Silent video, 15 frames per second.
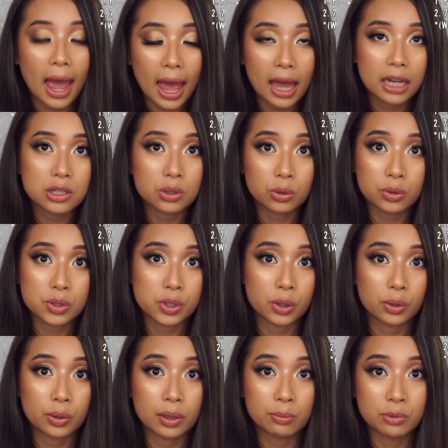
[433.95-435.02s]
and
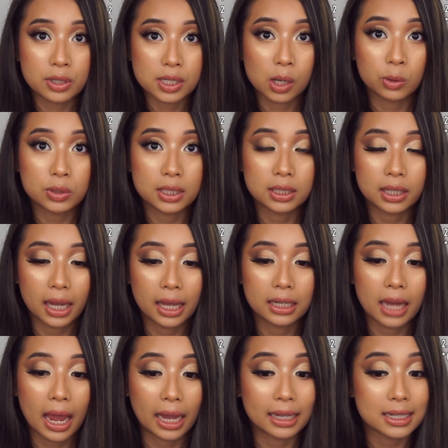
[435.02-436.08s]
also result in
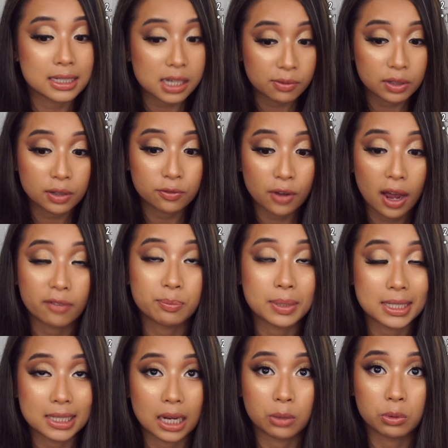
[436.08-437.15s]
a
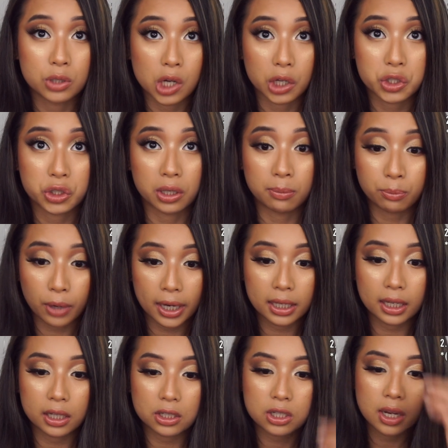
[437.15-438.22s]
75% reduction in
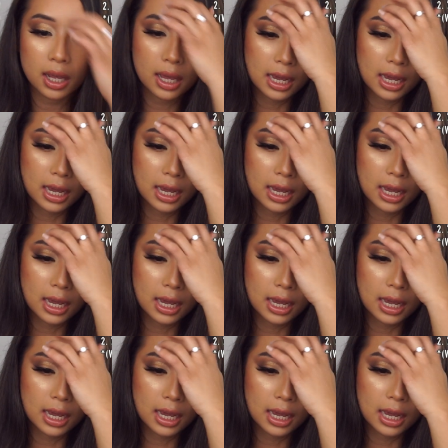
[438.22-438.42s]
breakage.